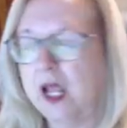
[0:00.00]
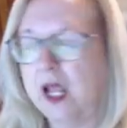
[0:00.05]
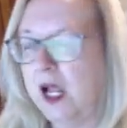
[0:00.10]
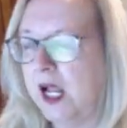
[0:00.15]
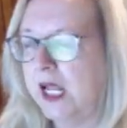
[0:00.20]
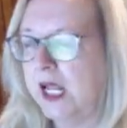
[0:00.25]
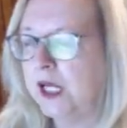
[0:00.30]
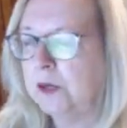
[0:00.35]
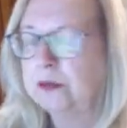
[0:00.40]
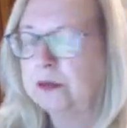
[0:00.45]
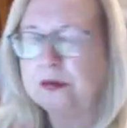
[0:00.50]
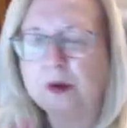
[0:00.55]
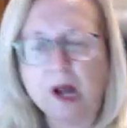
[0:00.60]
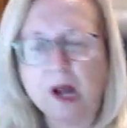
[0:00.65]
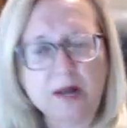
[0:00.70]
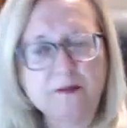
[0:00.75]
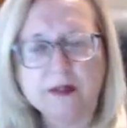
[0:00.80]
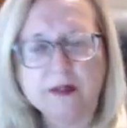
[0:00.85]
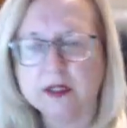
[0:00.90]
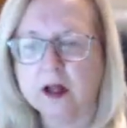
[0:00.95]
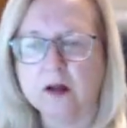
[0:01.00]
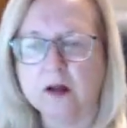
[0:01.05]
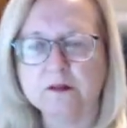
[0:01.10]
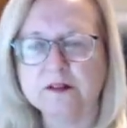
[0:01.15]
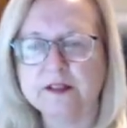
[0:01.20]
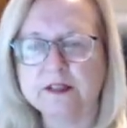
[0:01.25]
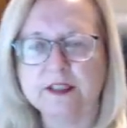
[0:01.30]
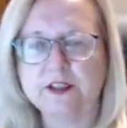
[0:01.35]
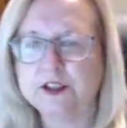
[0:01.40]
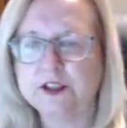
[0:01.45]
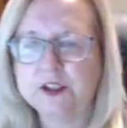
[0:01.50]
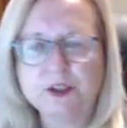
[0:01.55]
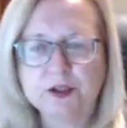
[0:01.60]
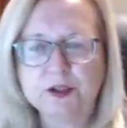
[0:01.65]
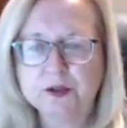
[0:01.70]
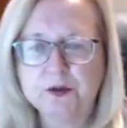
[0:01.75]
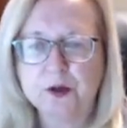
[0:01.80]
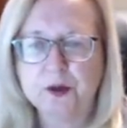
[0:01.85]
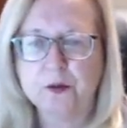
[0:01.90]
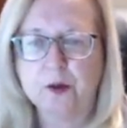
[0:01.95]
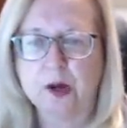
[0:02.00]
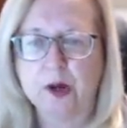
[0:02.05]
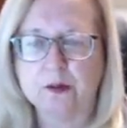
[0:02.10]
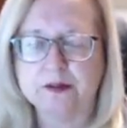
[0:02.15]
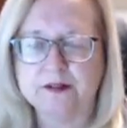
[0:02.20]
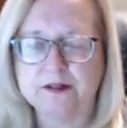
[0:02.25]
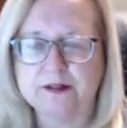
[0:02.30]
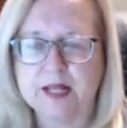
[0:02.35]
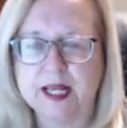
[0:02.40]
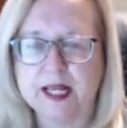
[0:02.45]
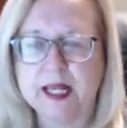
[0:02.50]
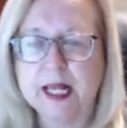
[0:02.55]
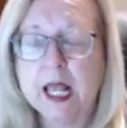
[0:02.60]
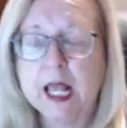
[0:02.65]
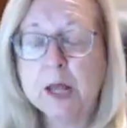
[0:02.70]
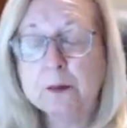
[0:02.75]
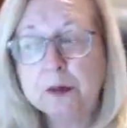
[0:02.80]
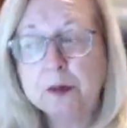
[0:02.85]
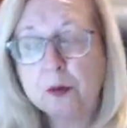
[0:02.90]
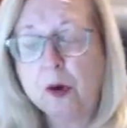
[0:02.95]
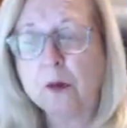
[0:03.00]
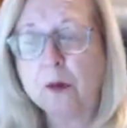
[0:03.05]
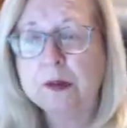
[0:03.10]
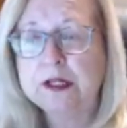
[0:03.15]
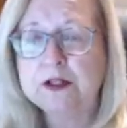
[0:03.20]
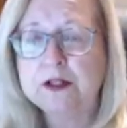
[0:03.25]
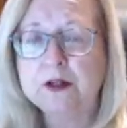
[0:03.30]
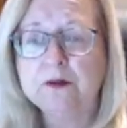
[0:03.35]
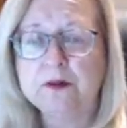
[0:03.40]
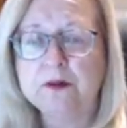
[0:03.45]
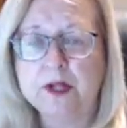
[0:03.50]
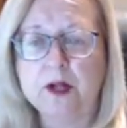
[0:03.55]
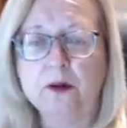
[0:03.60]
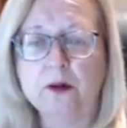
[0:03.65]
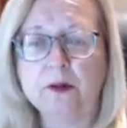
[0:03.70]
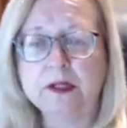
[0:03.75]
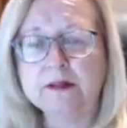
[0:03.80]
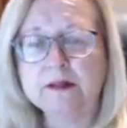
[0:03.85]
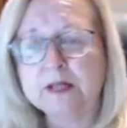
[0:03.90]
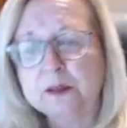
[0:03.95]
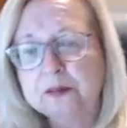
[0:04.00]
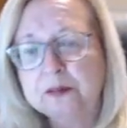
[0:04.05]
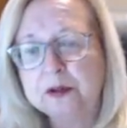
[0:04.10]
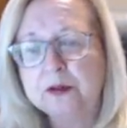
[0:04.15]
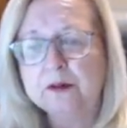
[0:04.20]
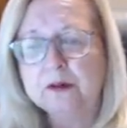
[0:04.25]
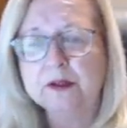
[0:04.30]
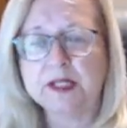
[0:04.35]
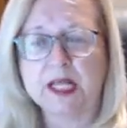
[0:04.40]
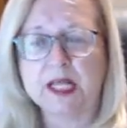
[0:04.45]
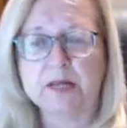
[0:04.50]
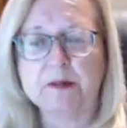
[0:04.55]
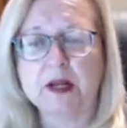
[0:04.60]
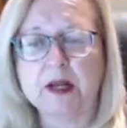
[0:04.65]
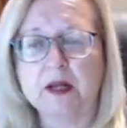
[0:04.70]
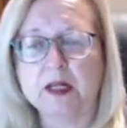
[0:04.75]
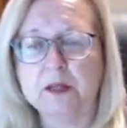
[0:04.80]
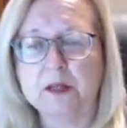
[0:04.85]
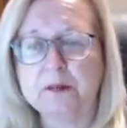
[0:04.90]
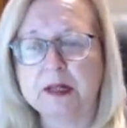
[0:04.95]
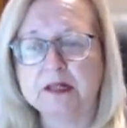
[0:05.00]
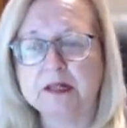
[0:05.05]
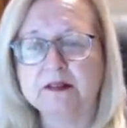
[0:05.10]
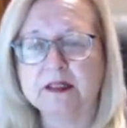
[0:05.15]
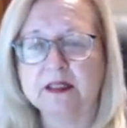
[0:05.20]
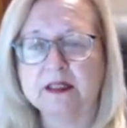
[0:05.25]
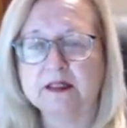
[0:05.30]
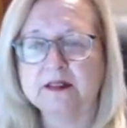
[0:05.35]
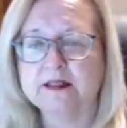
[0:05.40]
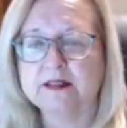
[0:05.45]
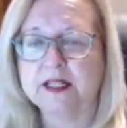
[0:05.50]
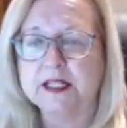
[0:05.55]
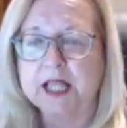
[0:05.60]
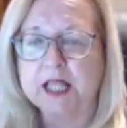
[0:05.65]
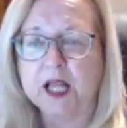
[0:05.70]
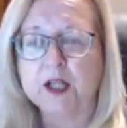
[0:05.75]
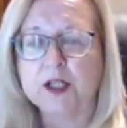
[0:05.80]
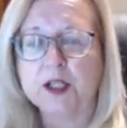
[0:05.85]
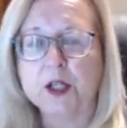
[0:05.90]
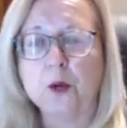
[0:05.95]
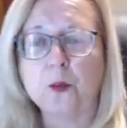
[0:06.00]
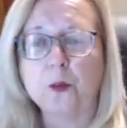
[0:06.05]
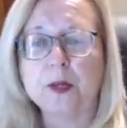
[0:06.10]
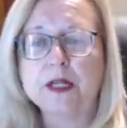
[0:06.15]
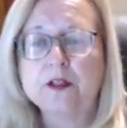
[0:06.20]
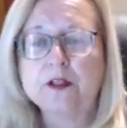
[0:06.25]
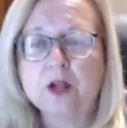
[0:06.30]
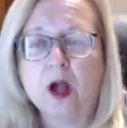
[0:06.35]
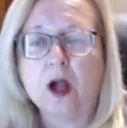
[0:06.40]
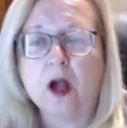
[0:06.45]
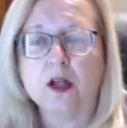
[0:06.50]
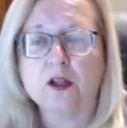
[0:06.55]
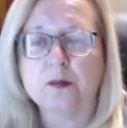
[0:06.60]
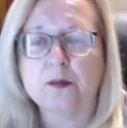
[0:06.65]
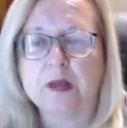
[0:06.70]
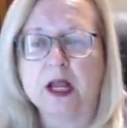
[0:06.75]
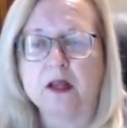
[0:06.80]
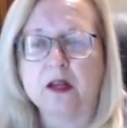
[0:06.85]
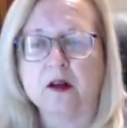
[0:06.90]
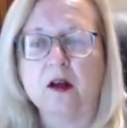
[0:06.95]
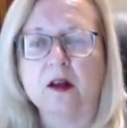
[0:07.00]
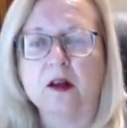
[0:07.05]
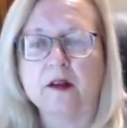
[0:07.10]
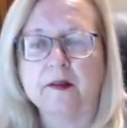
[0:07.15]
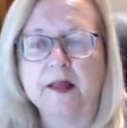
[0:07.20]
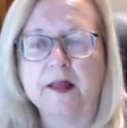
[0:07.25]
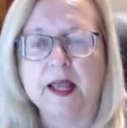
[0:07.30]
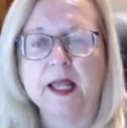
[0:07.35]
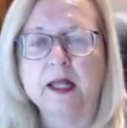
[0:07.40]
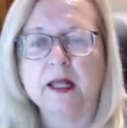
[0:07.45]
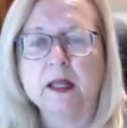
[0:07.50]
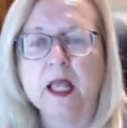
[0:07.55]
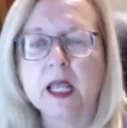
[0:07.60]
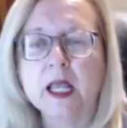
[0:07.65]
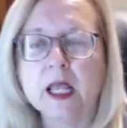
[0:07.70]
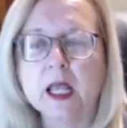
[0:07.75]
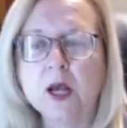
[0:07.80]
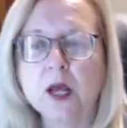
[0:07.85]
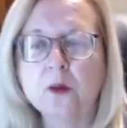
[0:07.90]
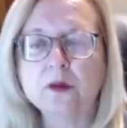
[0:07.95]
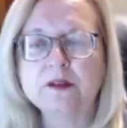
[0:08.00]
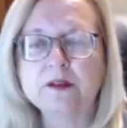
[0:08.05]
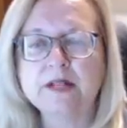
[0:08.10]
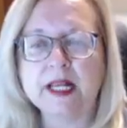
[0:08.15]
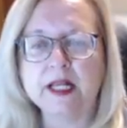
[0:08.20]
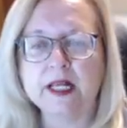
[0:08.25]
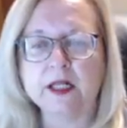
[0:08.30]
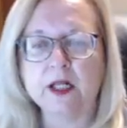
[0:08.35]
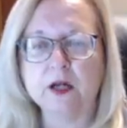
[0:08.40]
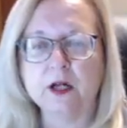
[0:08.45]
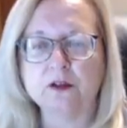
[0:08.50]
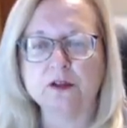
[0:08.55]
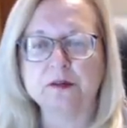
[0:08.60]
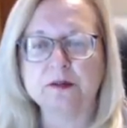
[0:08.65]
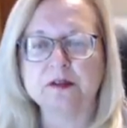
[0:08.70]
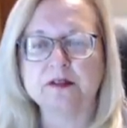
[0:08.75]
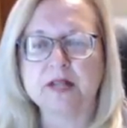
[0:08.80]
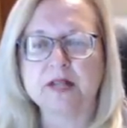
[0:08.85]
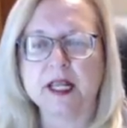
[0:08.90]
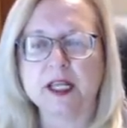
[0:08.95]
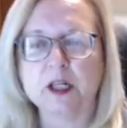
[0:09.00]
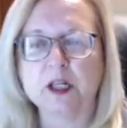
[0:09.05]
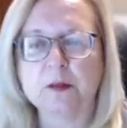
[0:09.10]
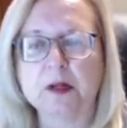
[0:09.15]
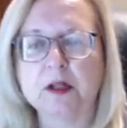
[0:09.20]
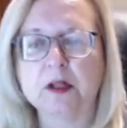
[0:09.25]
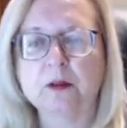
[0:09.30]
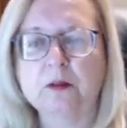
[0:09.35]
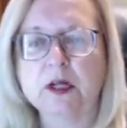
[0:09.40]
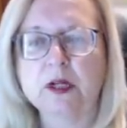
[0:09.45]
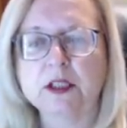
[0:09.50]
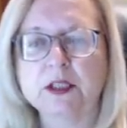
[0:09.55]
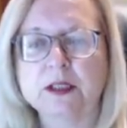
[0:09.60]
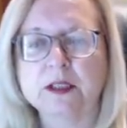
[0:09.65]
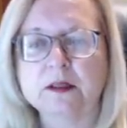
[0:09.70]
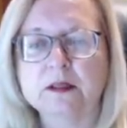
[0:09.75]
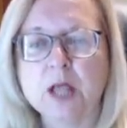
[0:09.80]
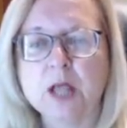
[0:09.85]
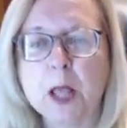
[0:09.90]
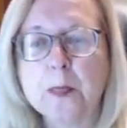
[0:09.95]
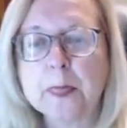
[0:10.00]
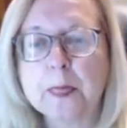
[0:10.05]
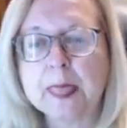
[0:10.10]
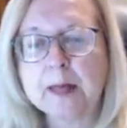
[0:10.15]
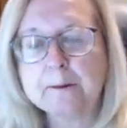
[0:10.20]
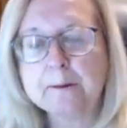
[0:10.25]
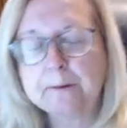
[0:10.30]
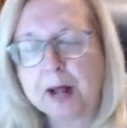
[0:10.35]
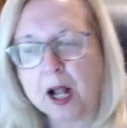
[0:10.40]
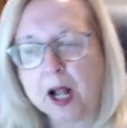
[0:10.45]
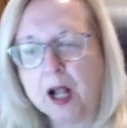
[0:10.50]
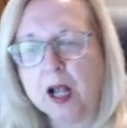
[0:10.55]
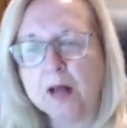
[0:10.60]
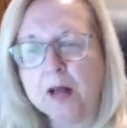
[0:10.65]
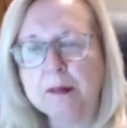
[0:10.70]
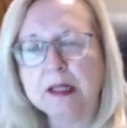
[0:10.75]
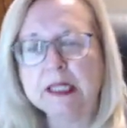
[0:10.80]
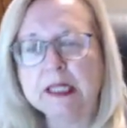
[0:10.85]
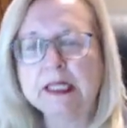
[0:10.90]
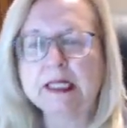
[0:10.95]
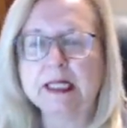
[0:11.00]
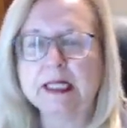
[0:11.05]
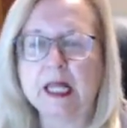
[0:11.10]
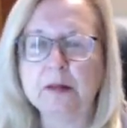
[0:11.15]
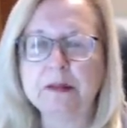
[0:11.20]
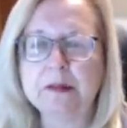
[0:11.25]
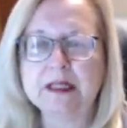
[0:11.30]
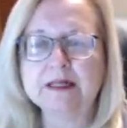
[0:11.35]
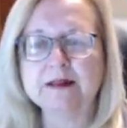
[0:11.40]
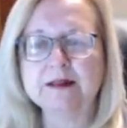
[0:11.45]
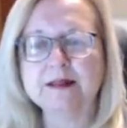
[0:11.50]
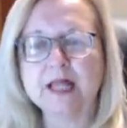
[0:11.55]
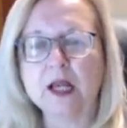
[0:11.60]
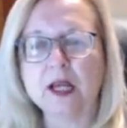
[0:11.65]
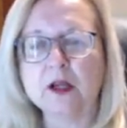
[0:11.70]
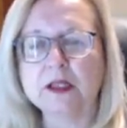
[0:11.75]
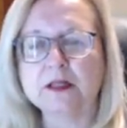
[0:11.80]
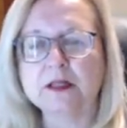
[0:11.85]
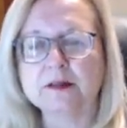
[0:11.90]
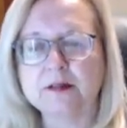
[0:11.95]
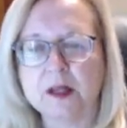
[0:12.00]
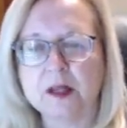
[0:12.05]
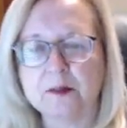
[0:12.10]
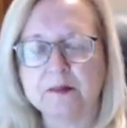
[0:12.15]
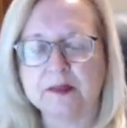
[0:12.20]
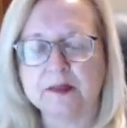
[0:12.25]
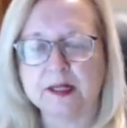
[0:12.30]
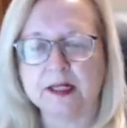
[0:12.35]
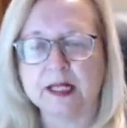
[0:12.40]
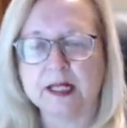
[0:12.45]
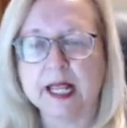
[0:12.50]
In a private conversation, you don't know what was said, but what we do know is that Putin came out and basically said, yeah, we talked about all of that. Was Dan Coates mistaken about the Russians? Bob, let me just tell you something.